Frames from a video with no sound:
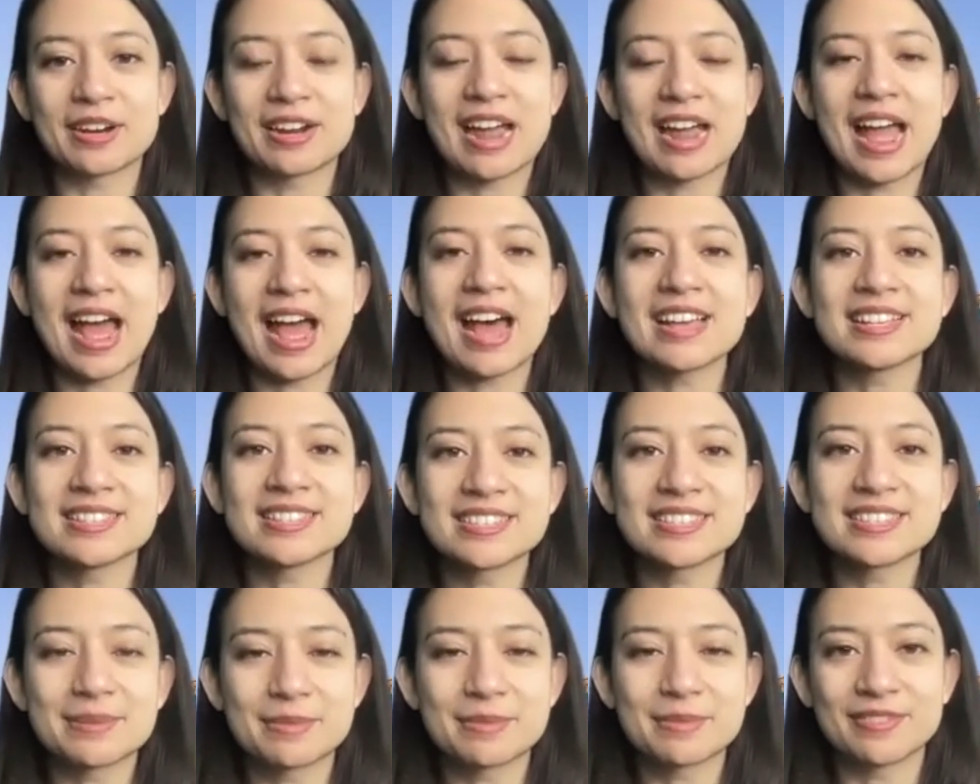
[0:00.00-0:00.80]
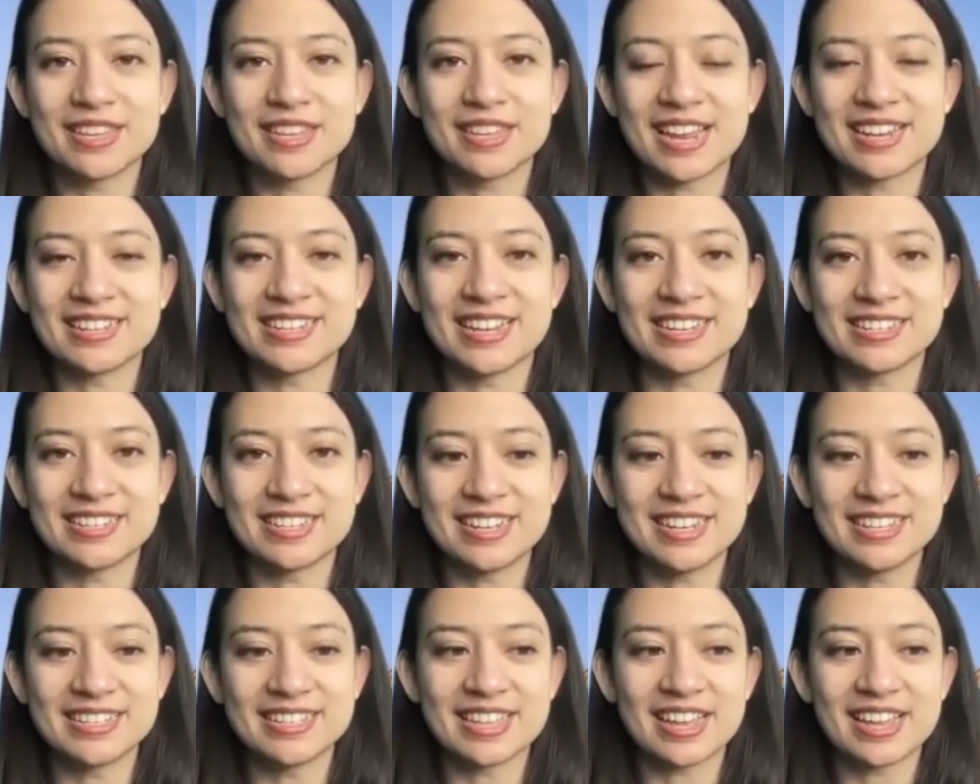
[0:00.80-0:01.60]
has some of the
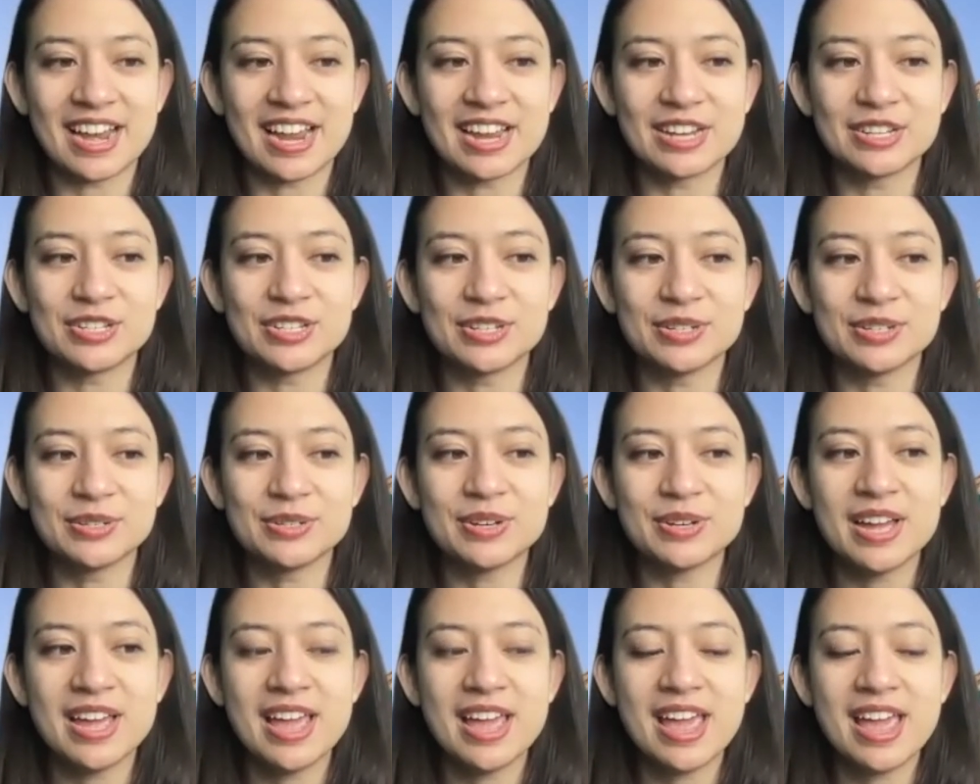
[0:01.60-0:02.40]
identities that I do.